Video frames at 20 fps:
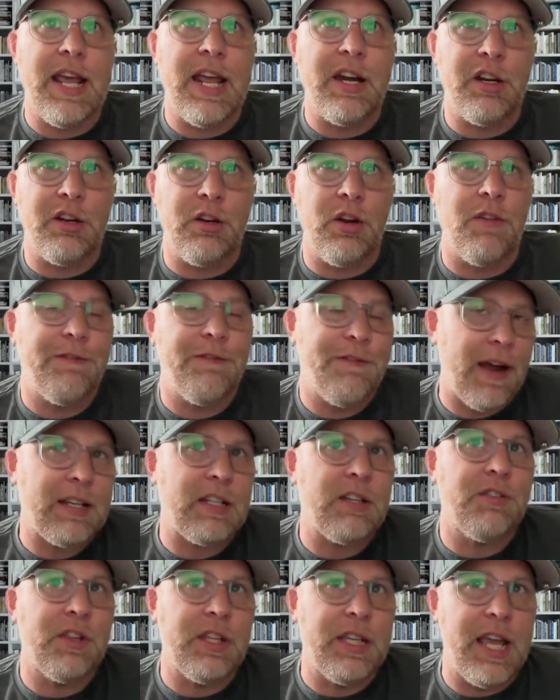
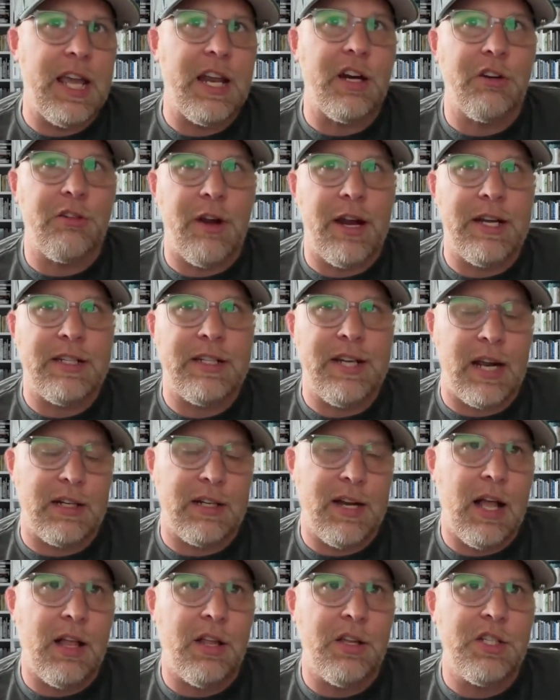effectively integrate
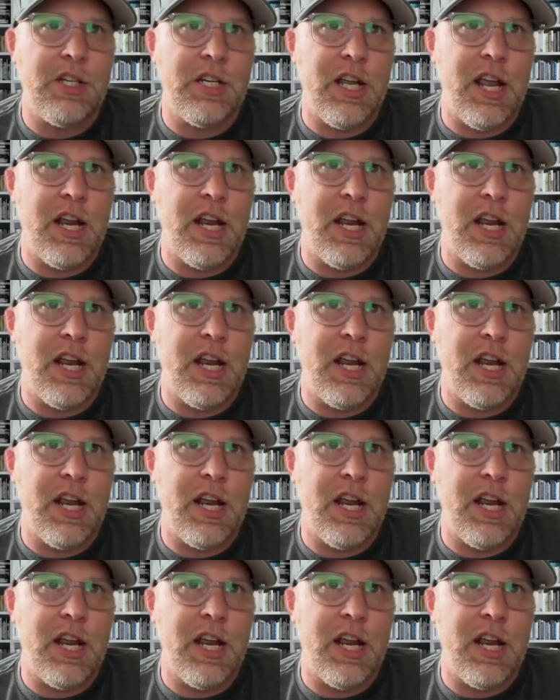technology